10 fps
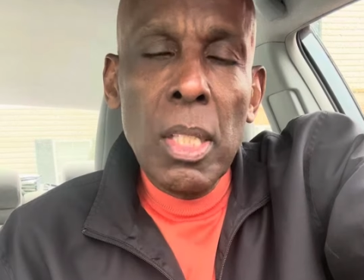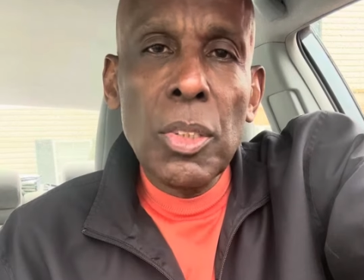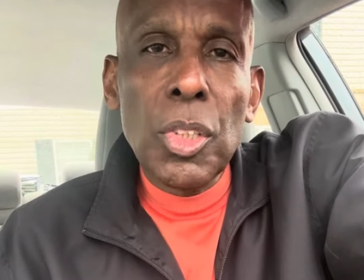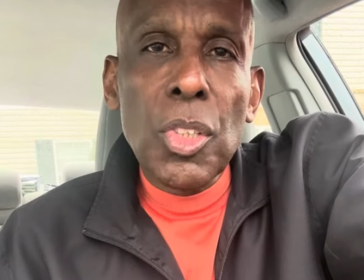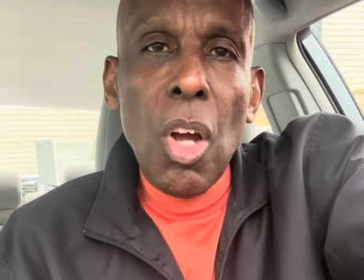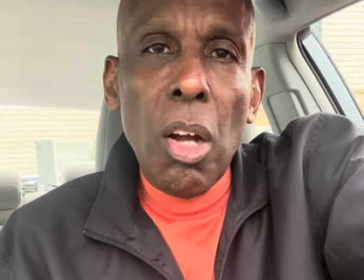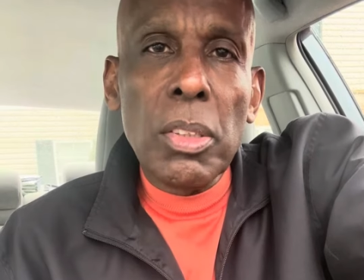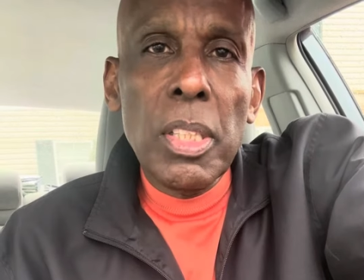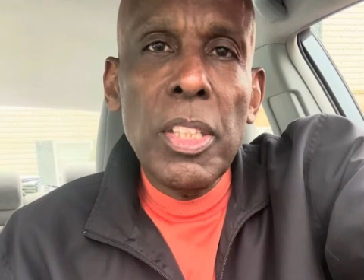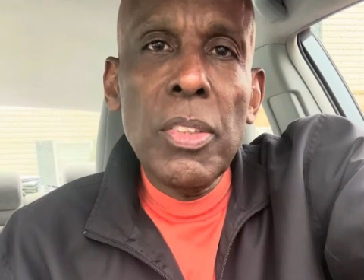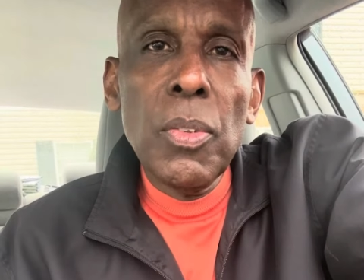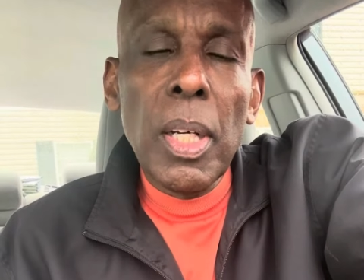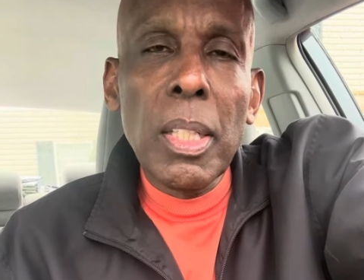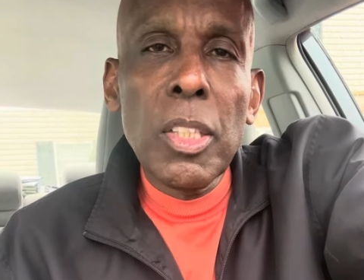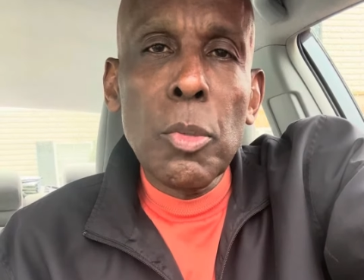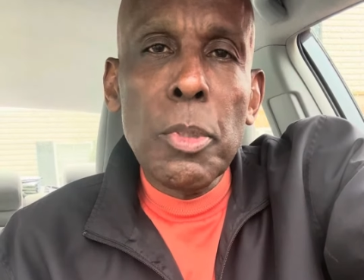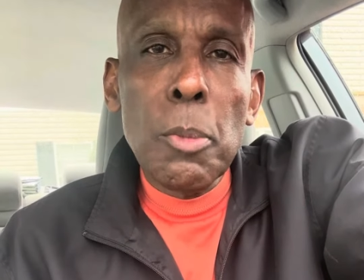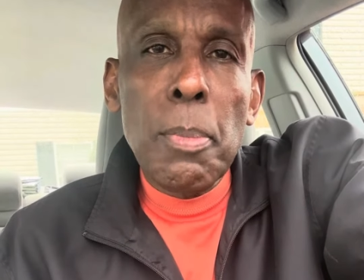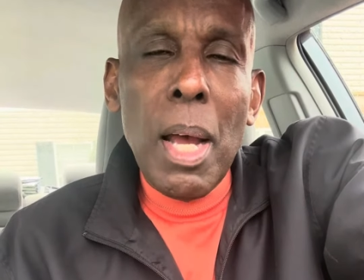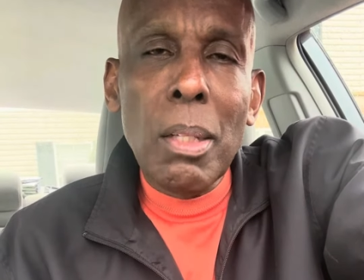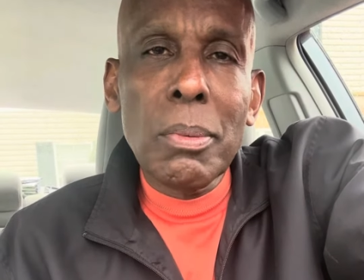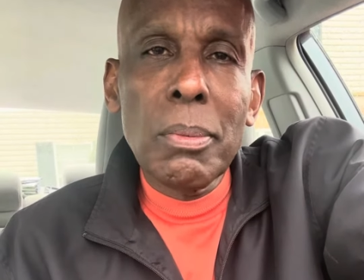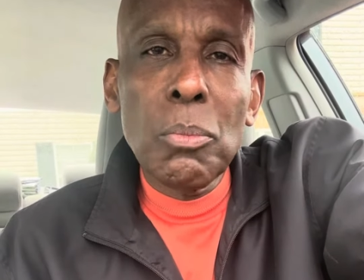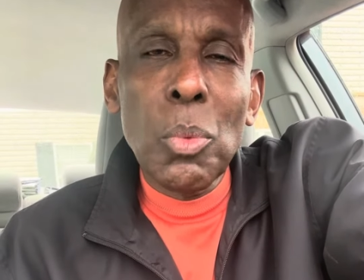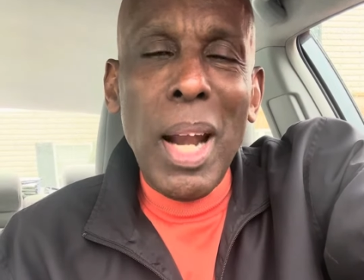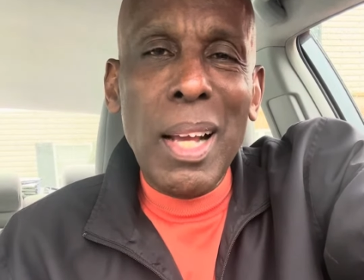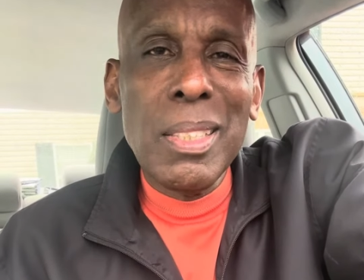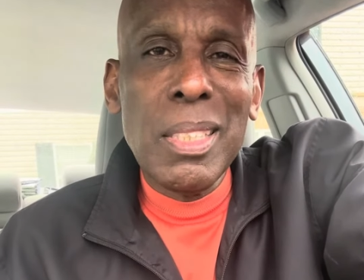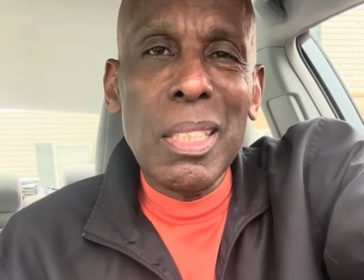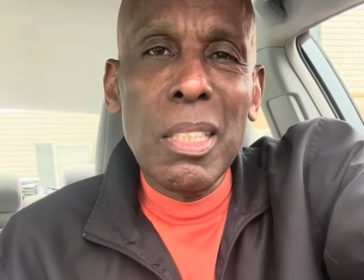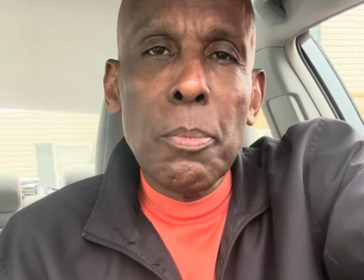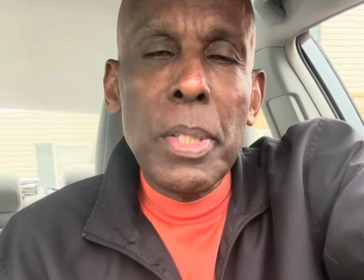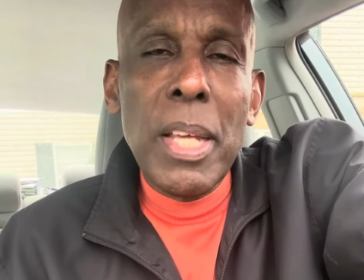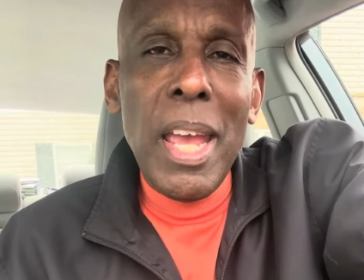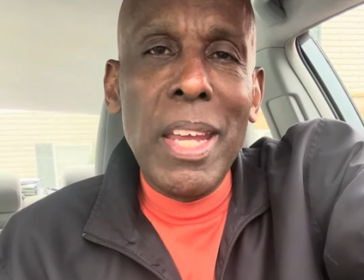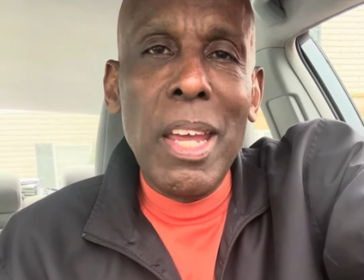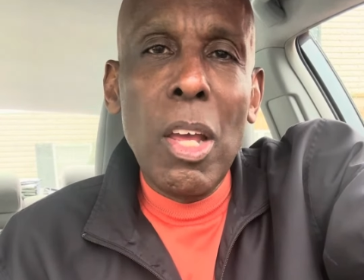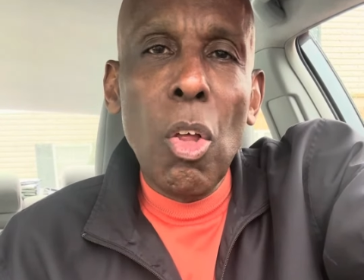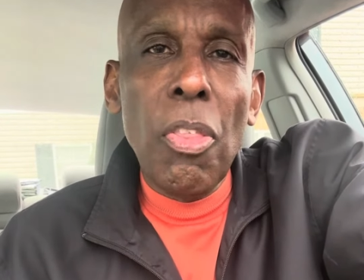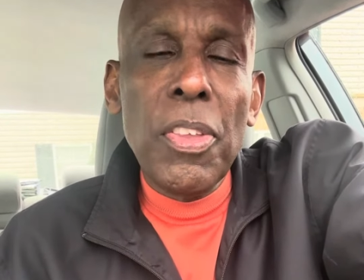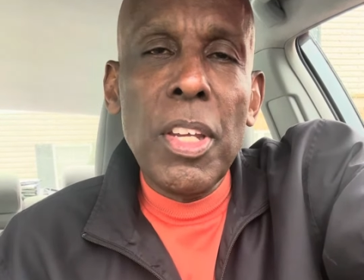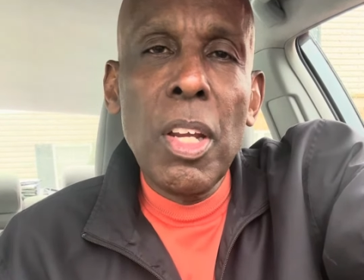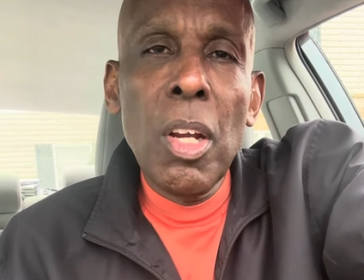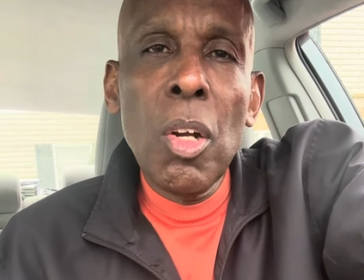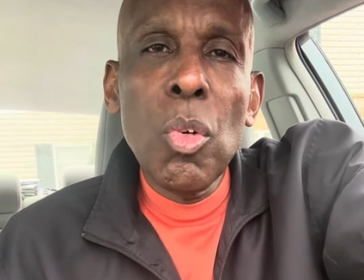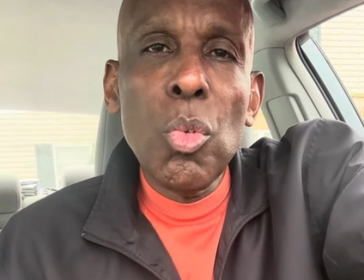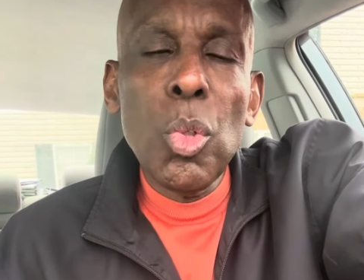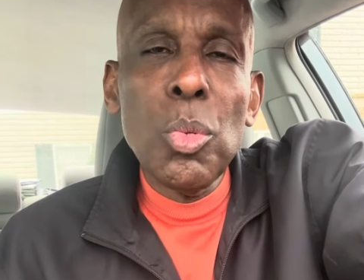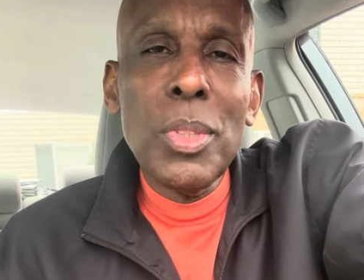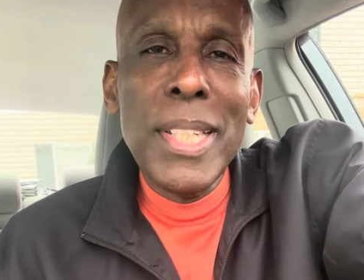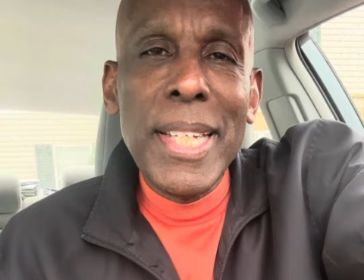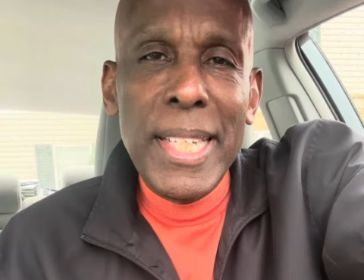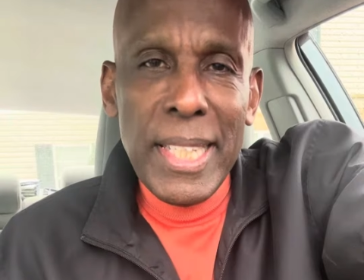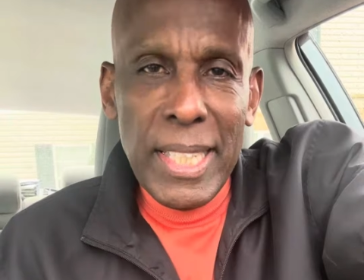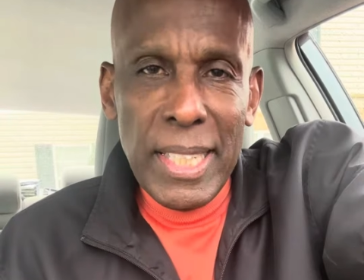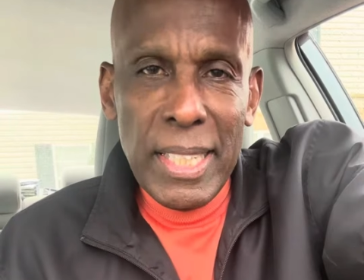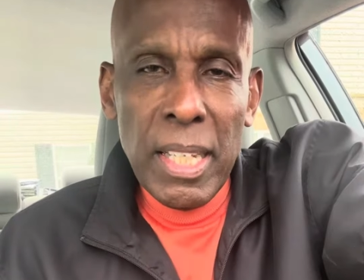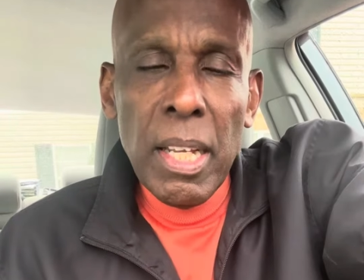to talk to you a little bit about what I consider to be a healthy routine.